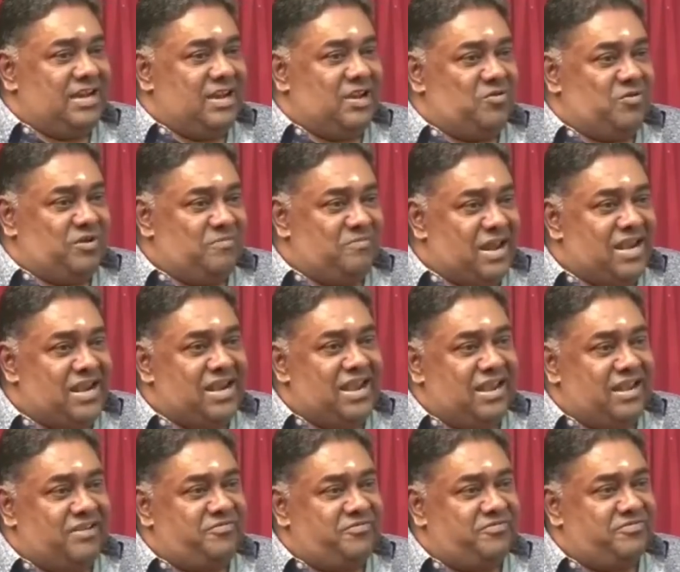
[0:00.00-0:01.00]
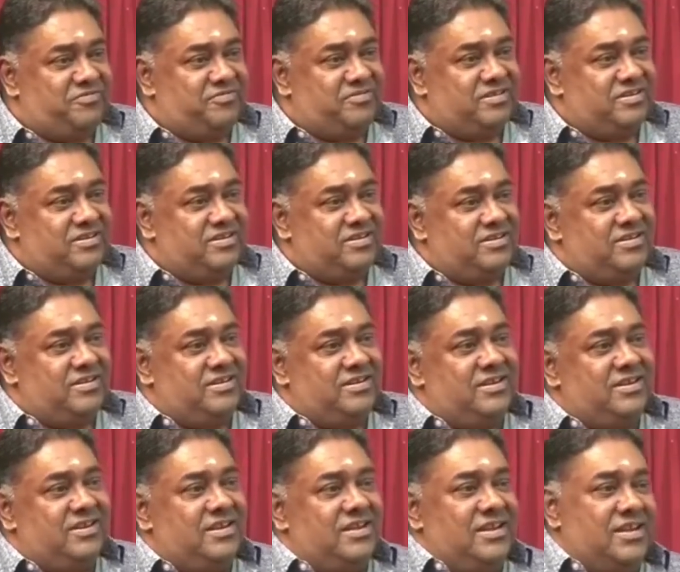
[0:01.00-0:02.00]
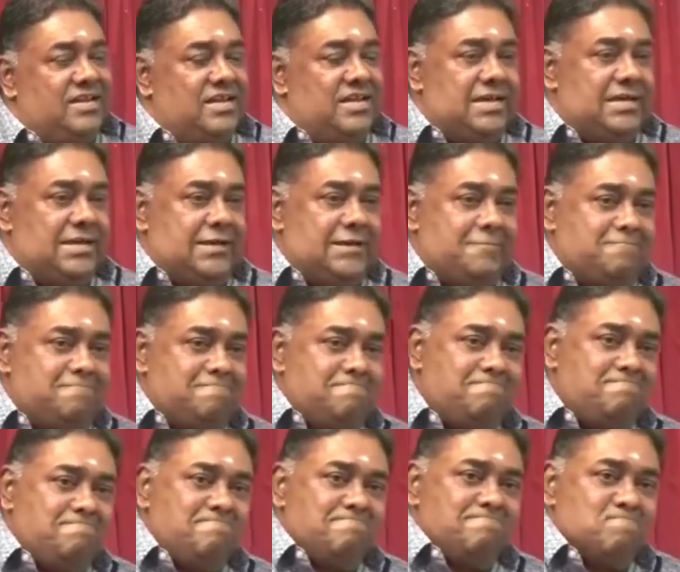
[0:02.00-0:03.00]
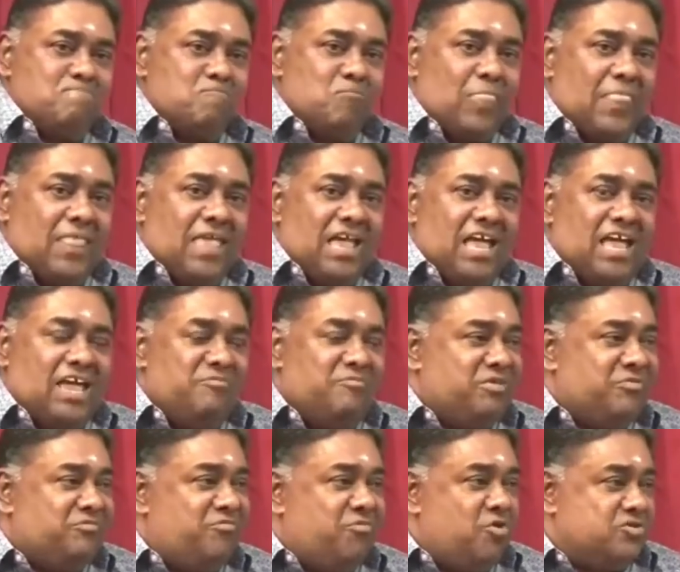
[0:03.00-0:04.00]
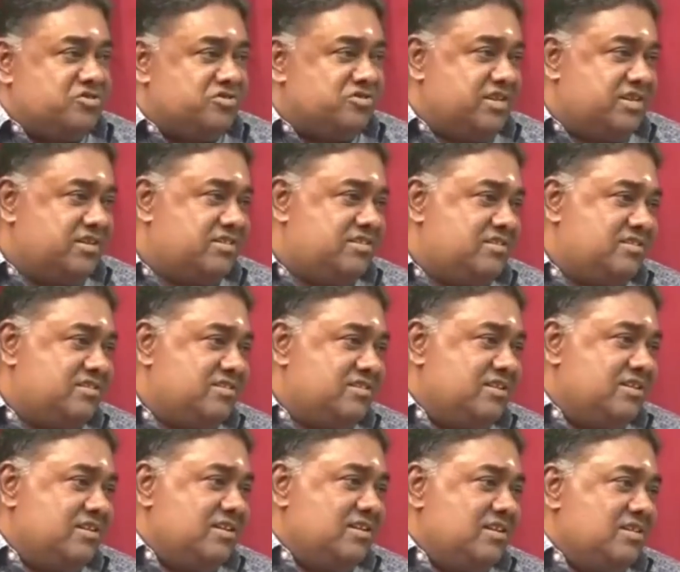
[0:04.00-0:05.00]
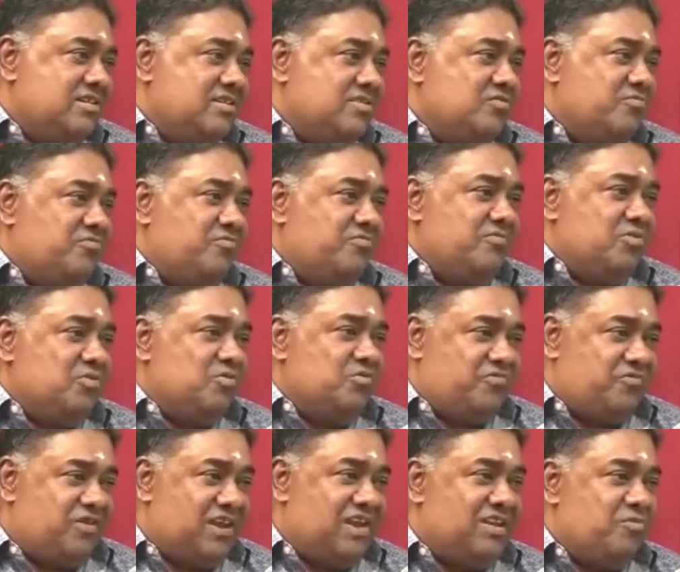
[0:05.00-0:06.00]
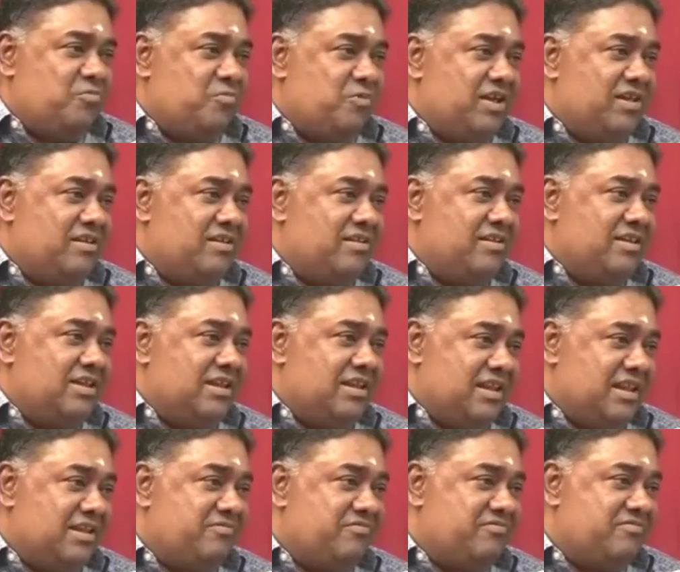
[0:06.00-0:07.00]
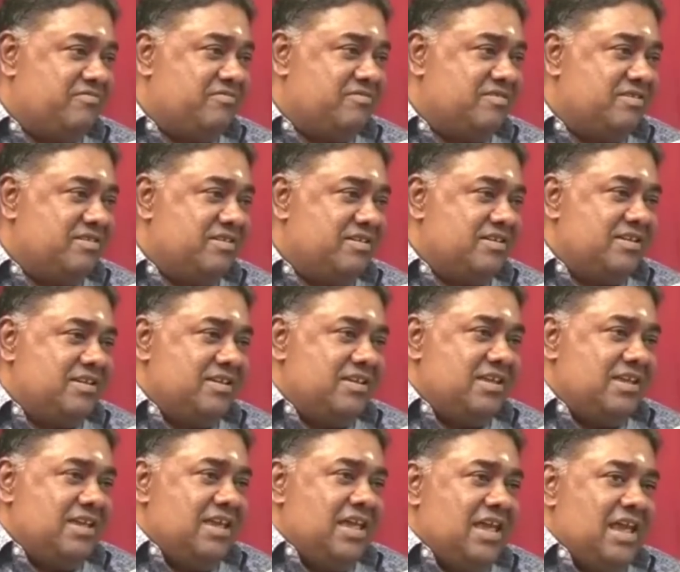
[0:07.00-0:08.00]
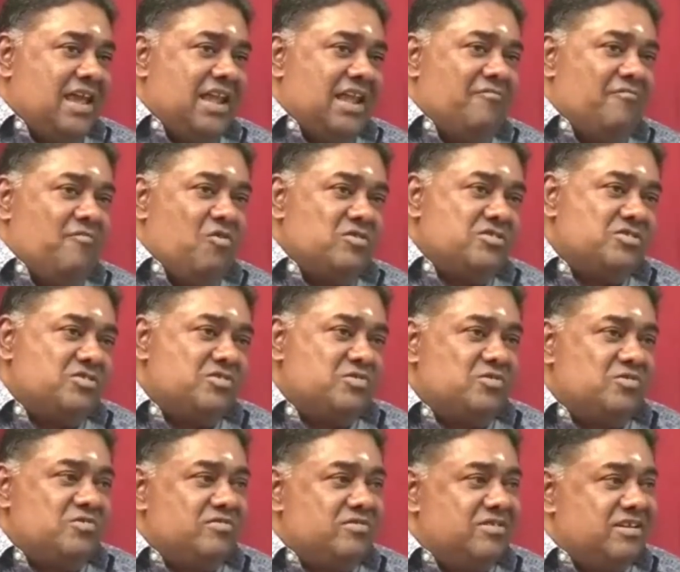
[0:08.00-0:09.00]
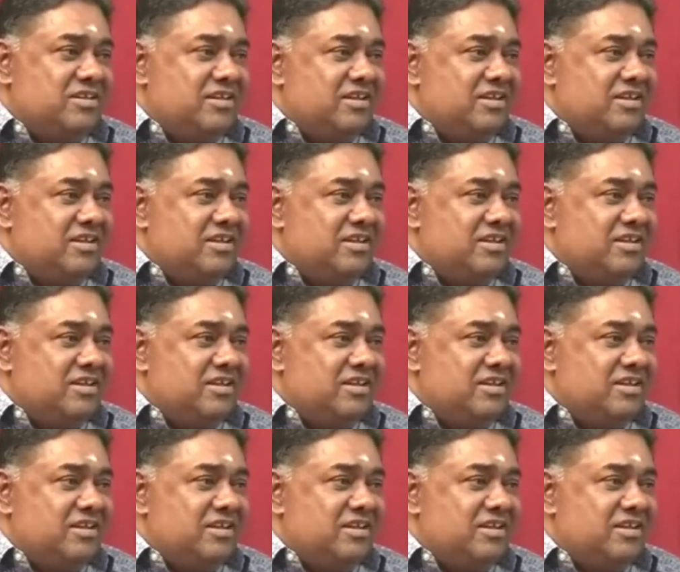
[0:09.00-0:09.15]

Now, in my life, um, I've been fortunate to do fairly well in life, and I've also